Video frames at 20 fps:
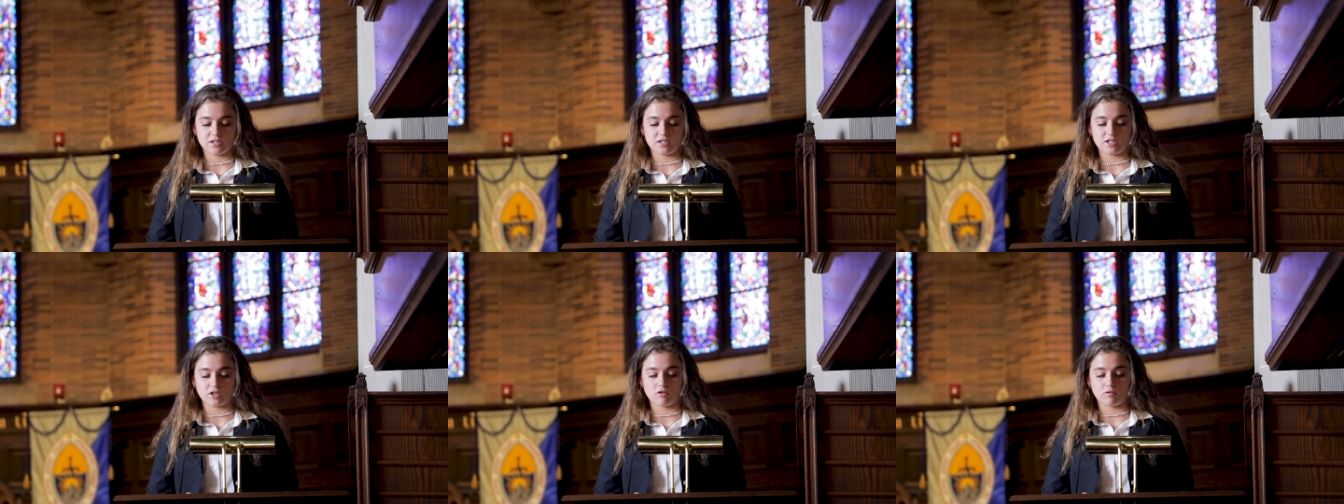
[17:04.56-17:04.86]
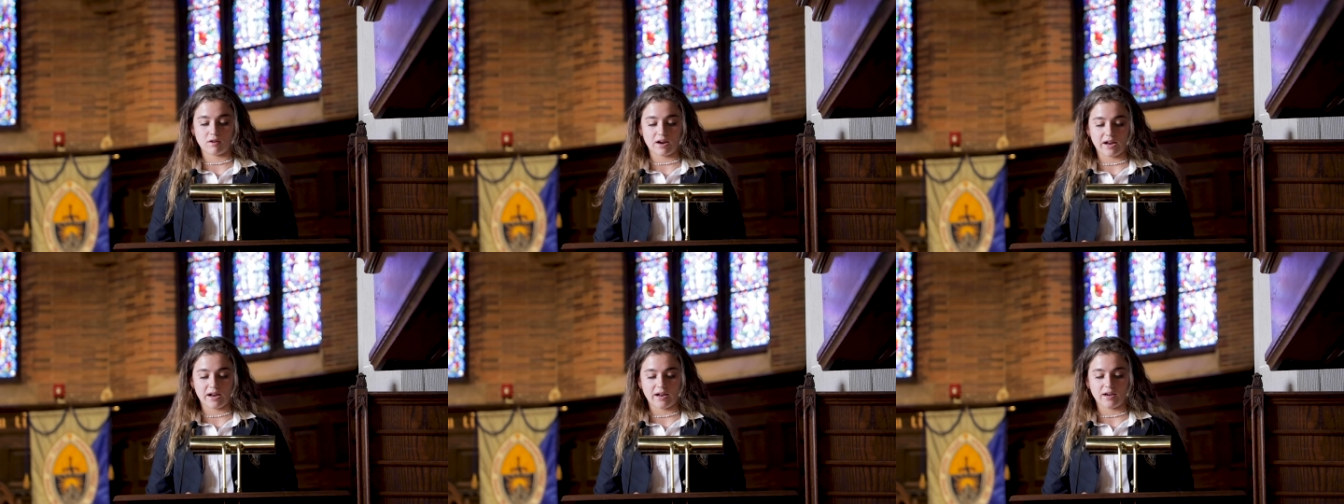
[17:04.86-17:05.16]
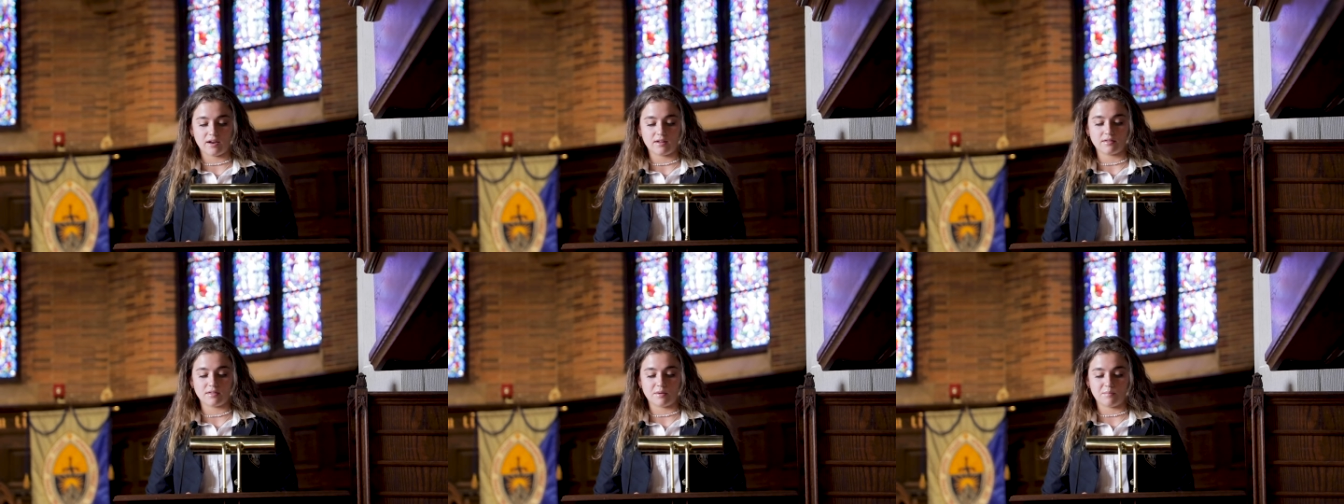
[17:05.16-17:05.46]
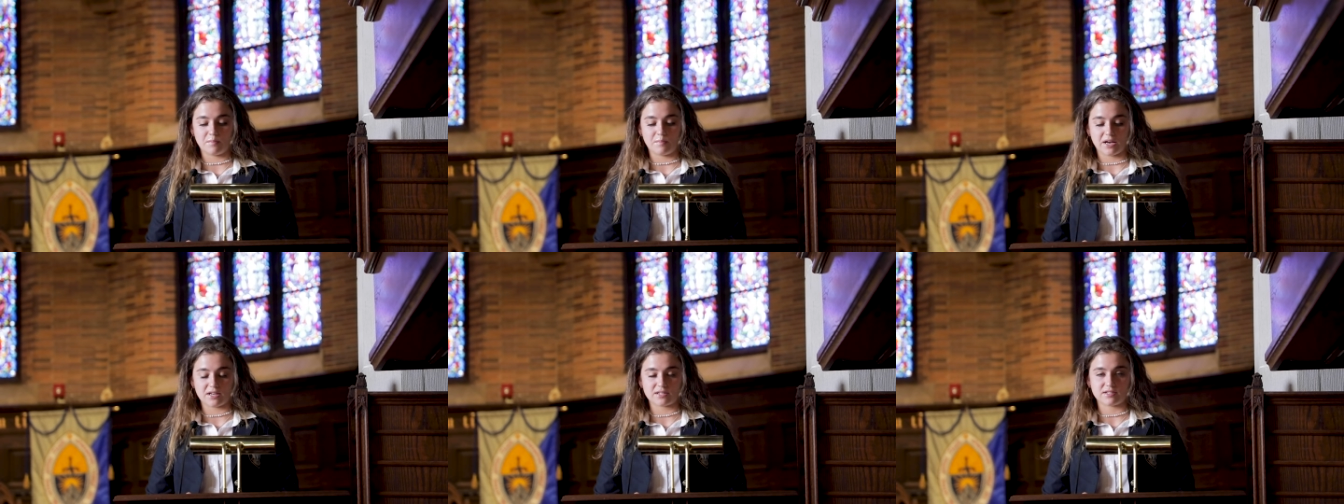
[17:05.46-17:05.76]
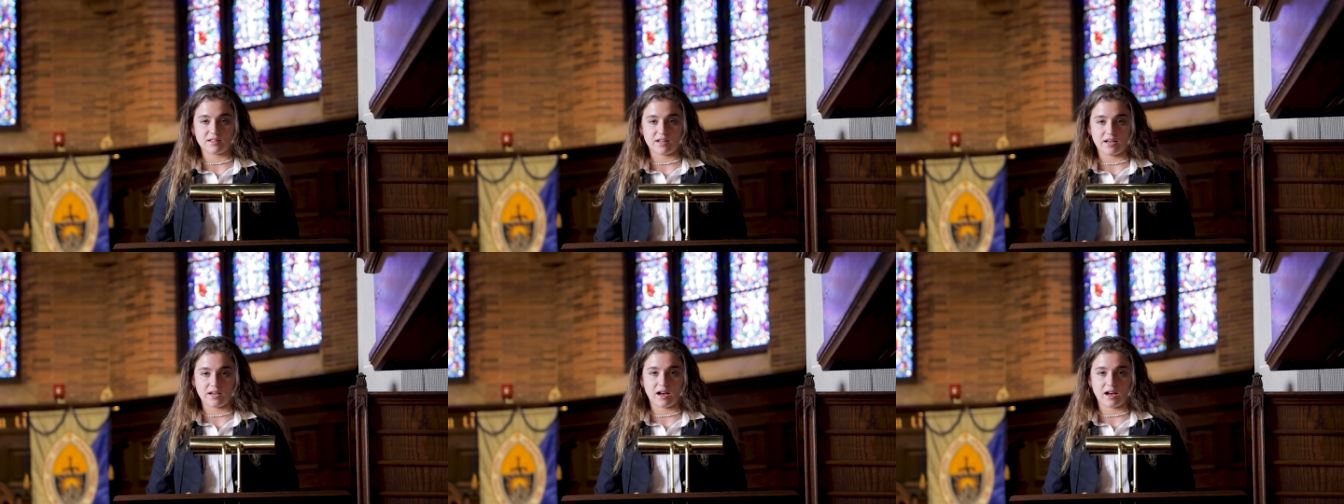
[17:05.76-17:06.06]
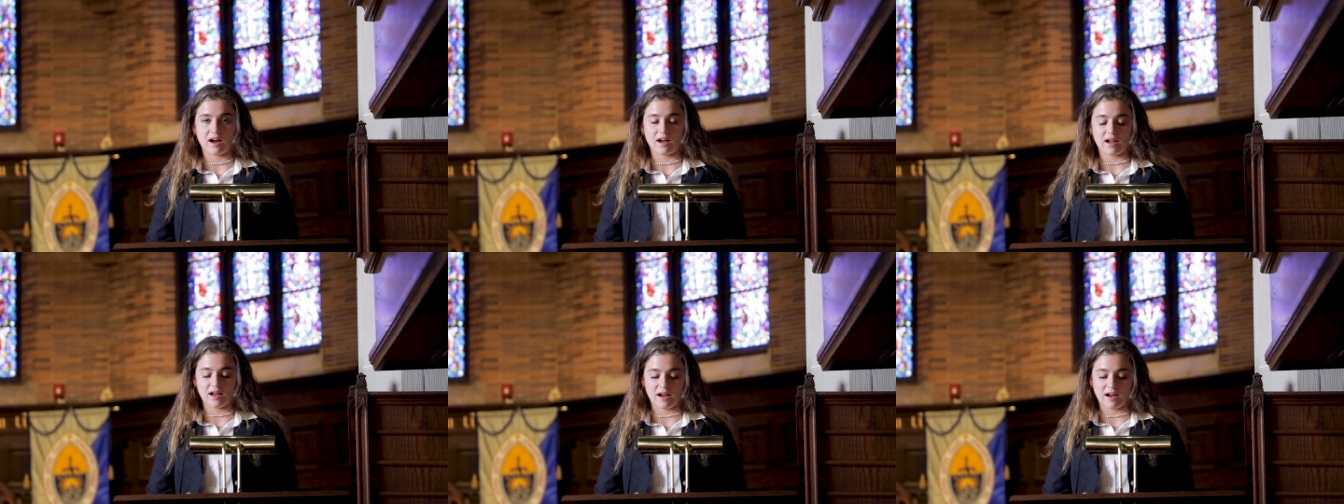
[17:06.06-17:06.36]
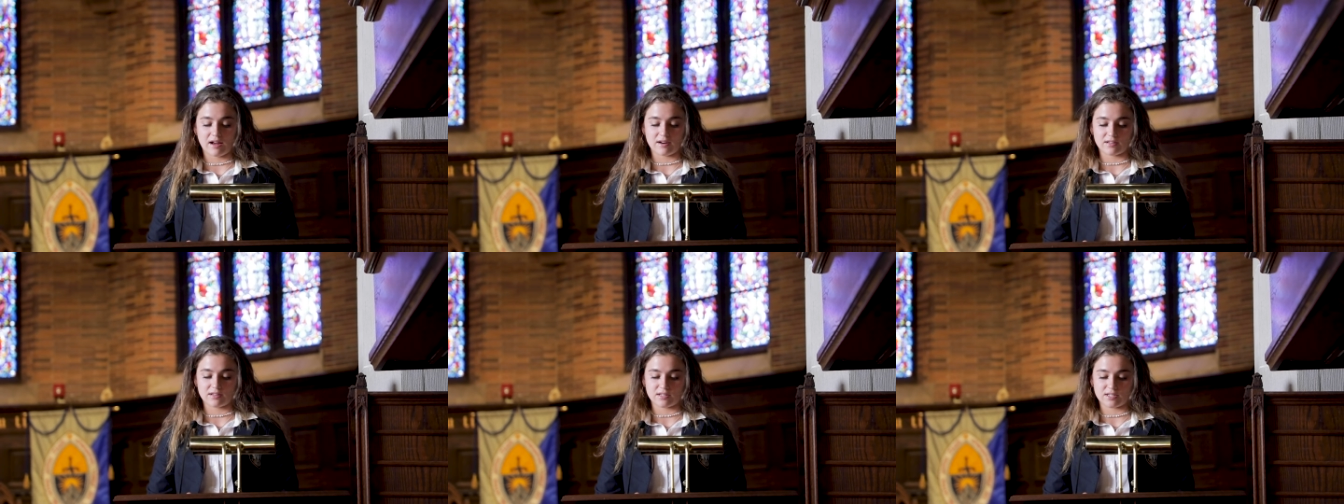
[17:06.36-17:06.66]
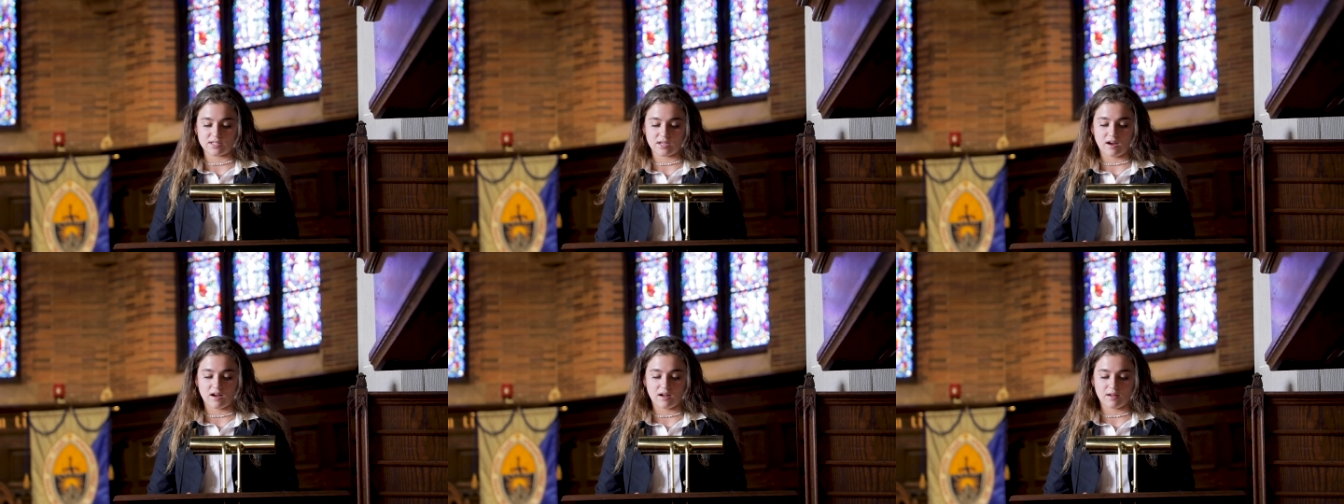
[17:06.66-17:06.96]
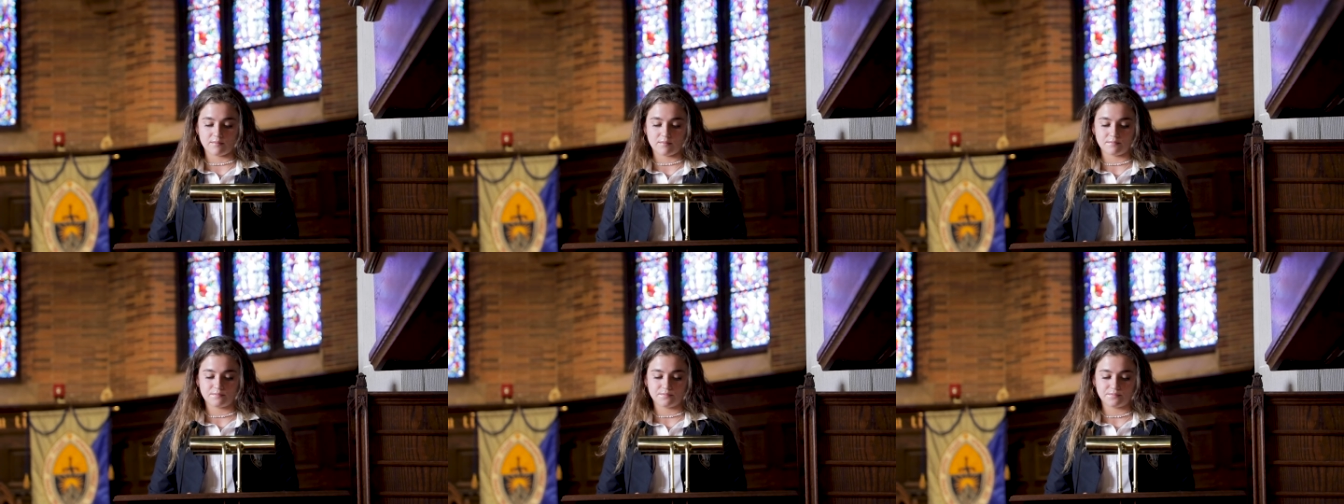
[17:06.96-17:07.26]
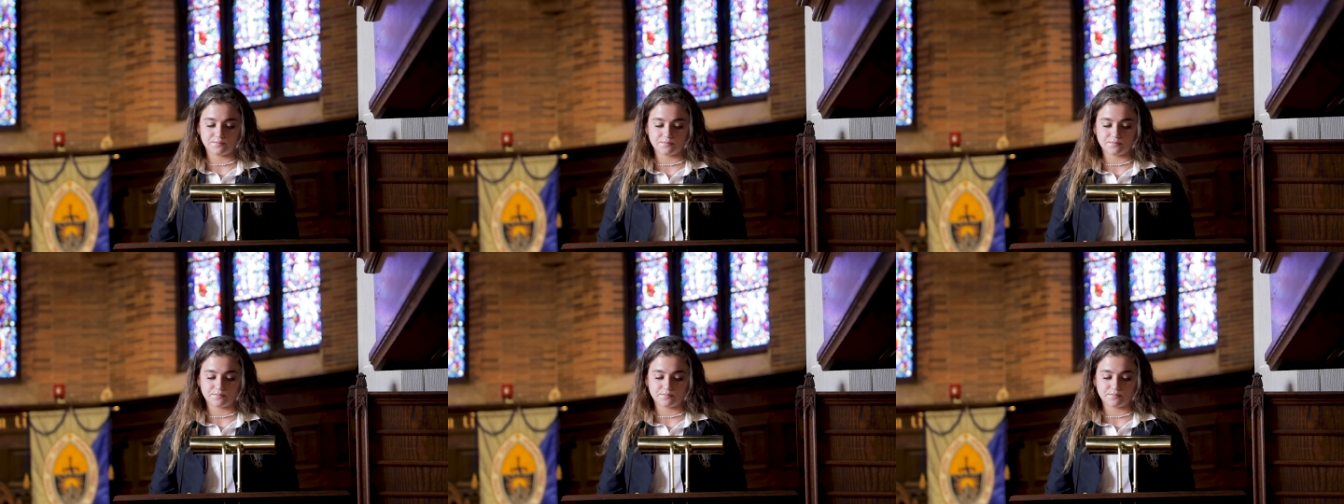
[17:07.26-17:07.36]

to degrade the best thing I had at the time.